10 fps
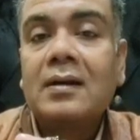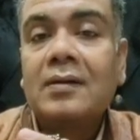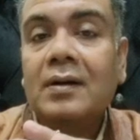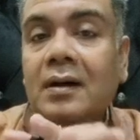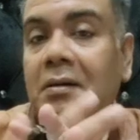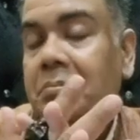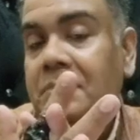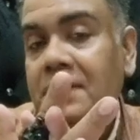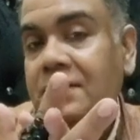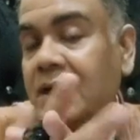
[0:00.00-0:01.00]
Uh,
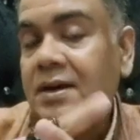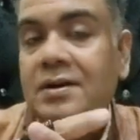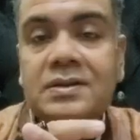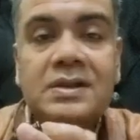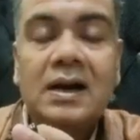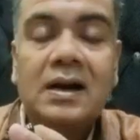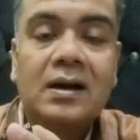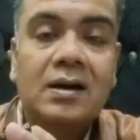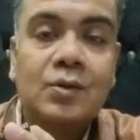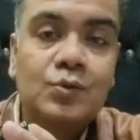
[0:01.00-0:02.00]
the theaters are
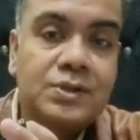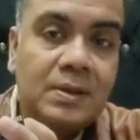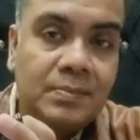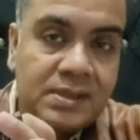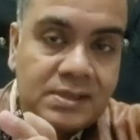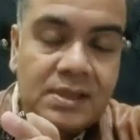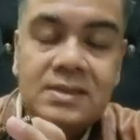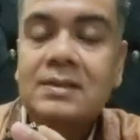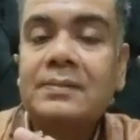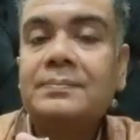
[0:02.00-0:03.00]
losing
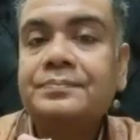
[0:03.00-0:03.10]
business.